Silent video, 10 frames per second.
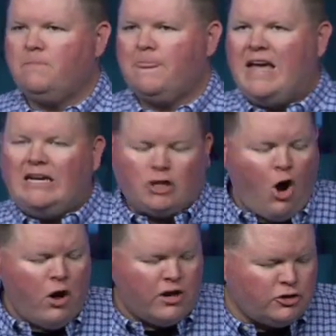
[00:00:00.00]
He
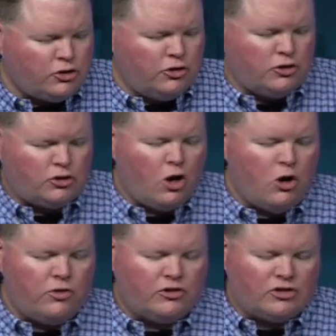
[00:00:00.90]
taught us to
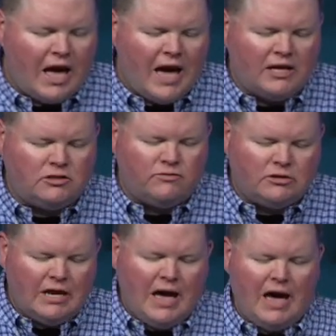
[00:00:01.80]
discern the signs of the
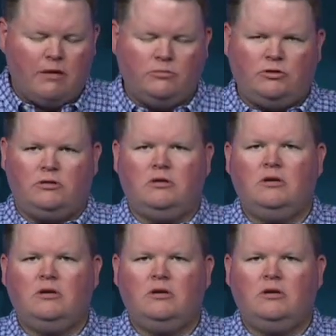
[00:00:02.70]
times.